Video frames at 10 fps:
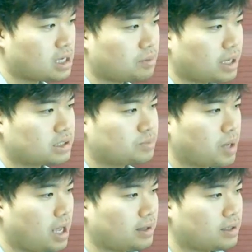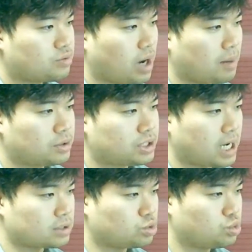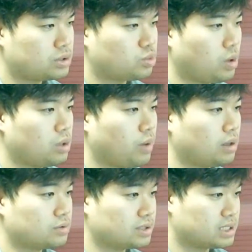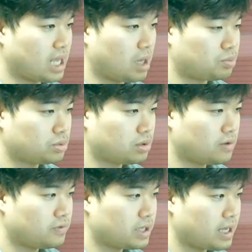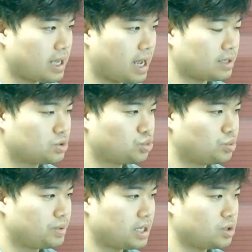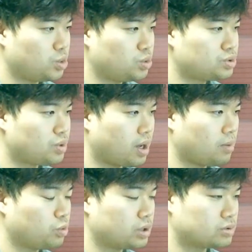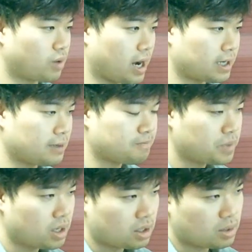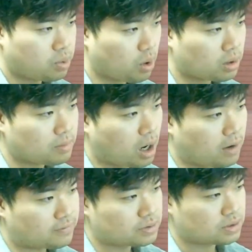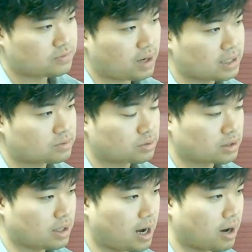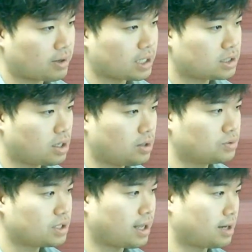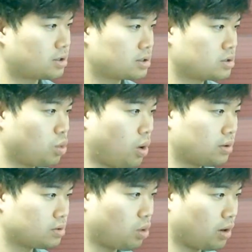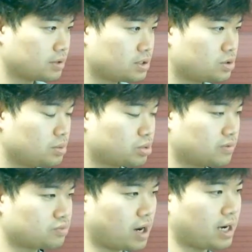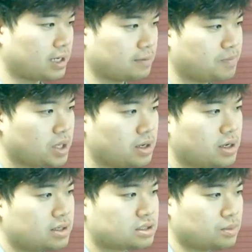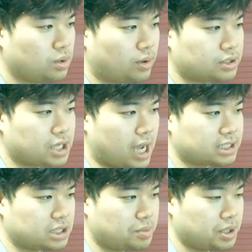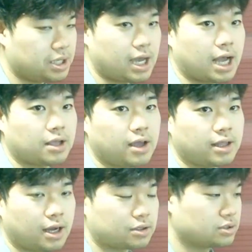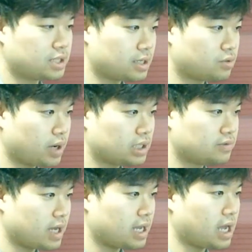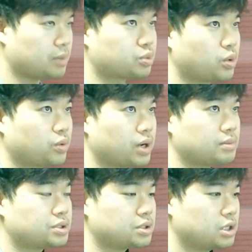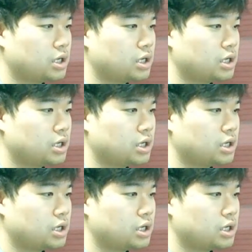AI-based spelling and grammar check tool, is one well-known example of an AI tool being used to help with writing. The program offers advice for clarity, tone, and other qualities to improve writing. Similar to ChatGPT and other generative AI programs